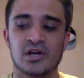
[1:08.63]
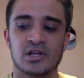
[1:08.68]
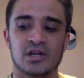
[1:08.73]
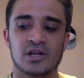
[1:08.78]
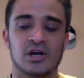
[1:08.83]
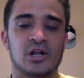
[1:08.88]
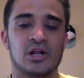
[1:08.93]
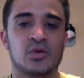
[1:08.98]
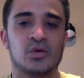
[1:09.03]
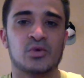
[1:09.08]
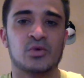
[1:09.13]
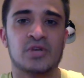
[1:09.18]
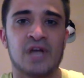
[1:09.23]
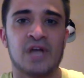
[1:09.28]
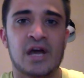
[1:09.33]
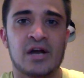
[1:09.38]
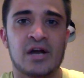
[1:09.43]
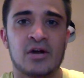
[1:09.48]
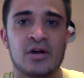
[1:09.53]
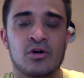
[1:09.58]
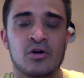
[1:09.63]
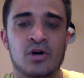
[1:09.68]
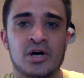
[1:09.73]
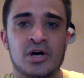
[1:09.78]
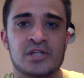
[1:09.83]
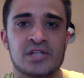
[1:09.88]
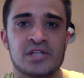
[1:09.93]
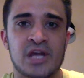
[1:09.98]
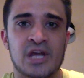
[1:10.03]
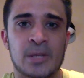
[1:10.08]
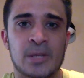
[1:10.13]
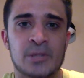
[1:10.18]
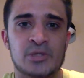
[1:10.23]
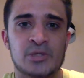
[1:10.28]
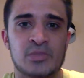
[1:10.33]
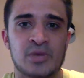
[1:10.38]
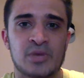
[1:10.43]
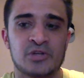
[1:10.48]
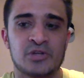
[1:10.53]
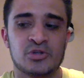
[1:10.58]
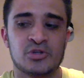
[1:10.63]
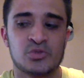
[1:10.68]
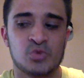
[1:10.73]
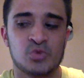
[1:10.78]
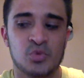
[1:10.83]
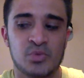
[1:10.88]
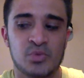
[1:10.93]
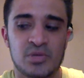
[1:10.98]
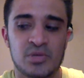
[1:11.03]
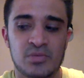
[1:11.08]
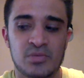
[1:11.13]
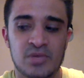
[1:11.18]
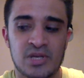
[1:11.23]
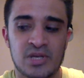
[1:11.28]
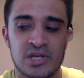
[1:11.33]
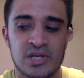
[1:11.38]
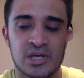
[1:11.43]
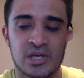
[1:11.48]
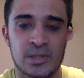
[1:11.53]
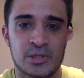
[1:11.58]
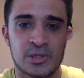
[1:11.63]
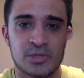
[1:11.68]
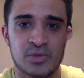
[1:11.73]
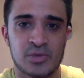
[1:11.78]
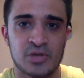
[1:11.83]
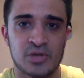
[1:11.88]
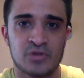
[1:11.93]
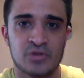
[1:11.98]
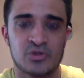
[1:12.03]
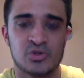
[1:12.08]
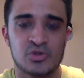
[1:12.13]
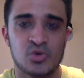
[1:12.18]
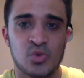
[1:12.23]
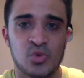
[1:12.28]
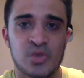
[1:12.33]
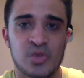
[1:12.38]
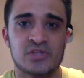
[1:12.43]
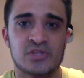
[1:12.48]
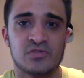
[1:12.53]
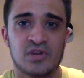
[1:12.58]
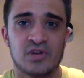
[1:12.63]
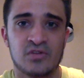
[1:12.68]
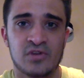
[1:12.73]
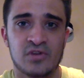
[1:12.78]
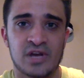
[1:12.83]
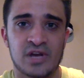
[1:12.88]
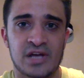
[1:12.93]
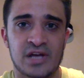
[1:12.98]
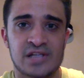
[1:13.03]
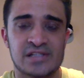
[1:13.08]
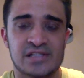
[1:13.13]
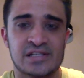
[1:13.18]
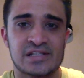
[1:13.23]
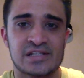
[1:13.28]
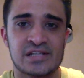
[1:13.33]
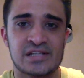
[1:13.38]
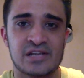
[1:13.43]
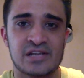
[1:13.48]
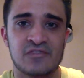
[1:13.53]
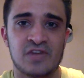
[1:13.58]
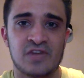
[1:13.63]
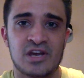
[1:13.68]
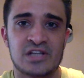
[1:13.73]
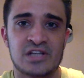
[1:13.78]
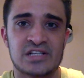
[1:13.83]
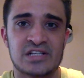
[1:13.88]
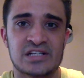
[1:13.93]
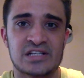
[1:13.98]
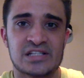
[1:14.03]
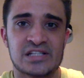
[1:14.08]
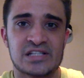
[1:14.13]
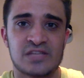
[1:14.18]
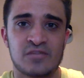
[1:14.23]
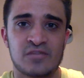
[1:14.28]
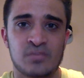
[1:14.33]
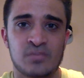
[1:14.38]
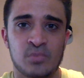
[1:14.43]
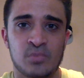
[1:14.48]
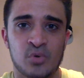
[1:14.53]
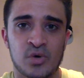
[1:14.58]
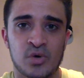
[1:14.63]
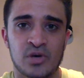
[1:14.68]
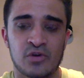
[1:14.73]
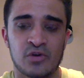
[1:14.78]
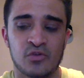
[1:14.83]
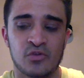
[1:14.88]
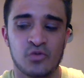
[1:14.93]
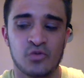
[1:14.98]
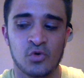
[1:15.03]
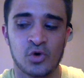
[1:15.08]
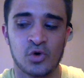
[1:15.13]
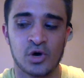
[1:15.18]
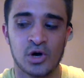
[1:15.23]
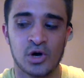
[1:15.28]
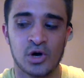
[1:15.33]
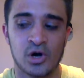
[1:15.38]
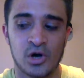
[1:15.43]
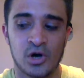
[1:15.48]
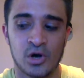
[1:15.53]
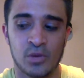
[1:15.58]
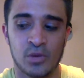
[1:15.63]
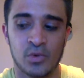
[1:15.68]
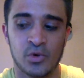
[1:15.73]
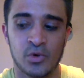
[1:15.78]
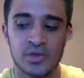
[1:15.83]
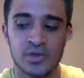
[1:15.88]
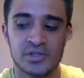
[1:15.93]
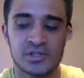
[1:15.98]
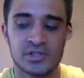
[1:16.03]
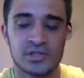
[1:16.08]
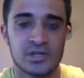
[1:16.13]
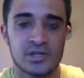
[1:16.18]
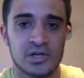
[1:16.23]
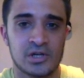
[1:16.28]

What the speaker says: The Hollywood Dinocrocs and the Spectras will be meeting, and the Spectras, the West favorite, has this advantage at 7.4 points.